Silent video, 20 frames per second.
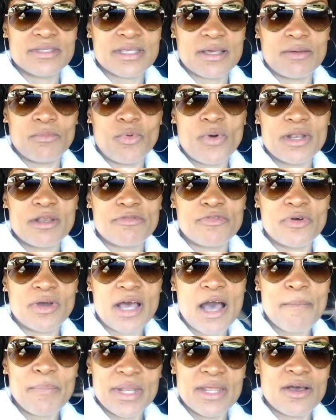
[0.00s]
this wonderful
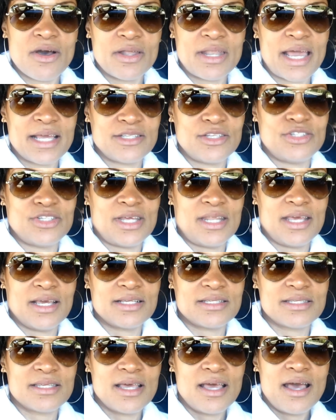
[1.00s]
company called
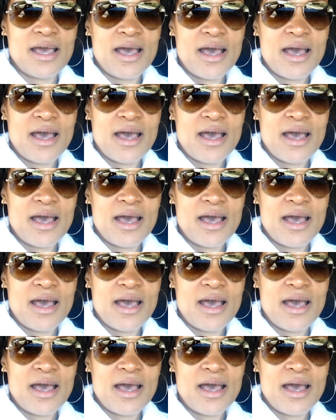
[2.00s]
Isagenix.